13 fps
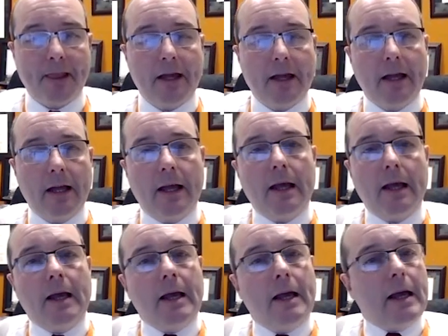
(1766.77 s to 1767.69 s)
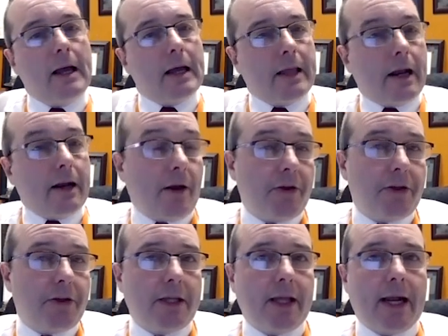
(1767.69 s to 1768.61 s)
And then another
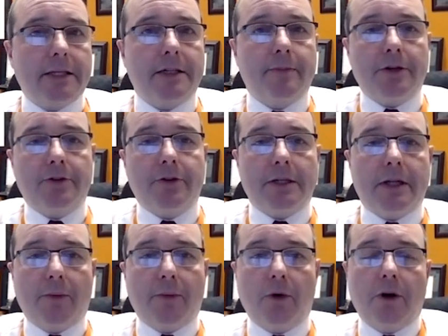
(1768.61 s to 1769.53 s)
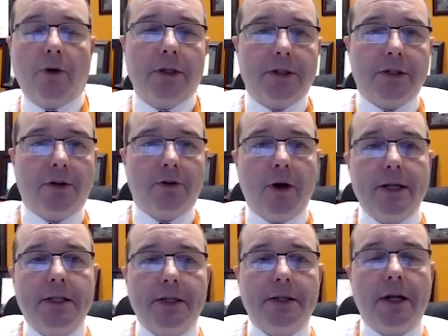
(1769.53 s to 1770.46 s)
thing that has to be addressed, and I won't go into
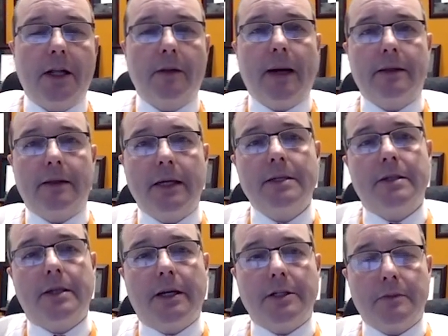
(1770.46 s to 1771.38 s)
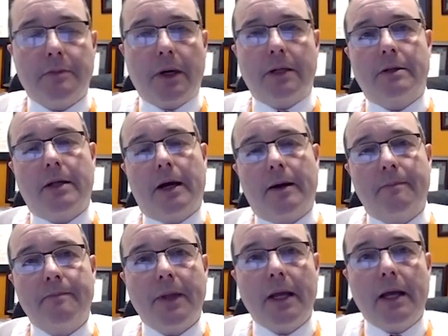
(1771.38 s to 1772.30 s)
great detail about these things, but
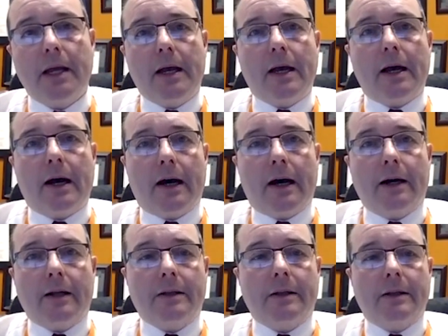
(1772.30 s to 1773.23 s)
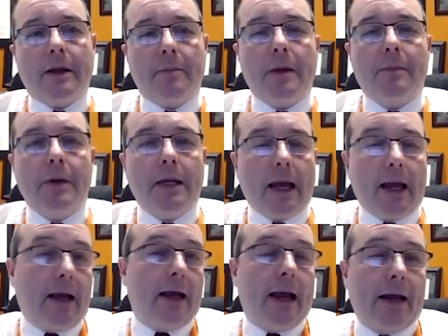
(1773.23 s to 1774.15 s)
there may be
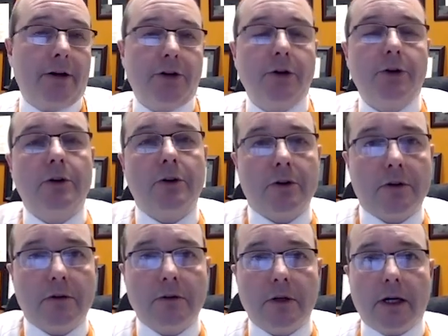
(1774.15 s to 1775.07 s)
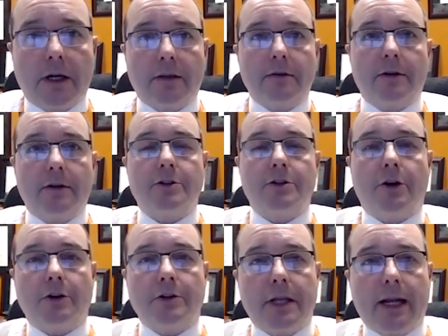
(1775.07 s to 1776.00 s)
attitudinal
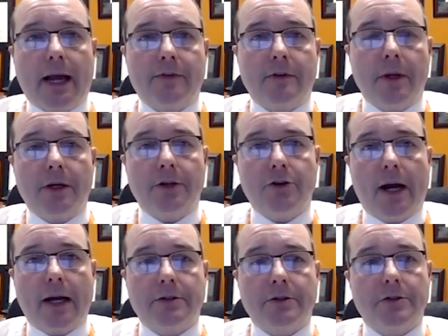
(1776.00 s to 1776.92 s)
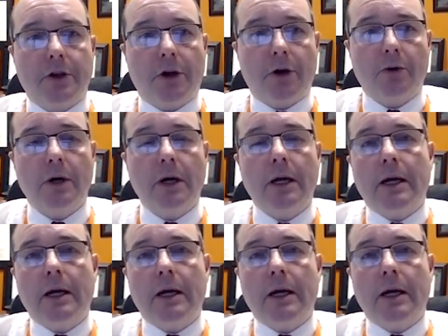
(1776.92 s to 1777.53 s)
concerns that have to be addressed. So